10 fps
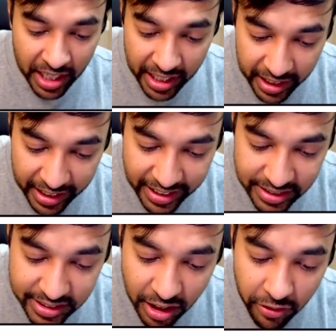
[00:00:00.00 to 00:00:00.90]
it can
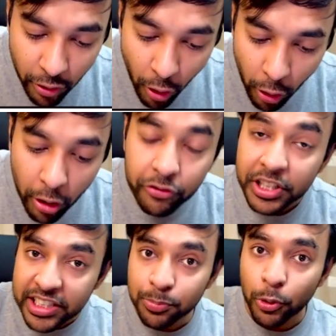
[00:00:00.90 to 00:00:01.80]
serve all of
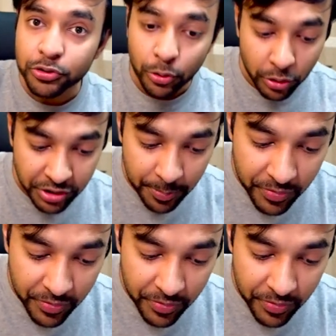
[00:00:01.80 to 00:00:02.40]
these bookstores,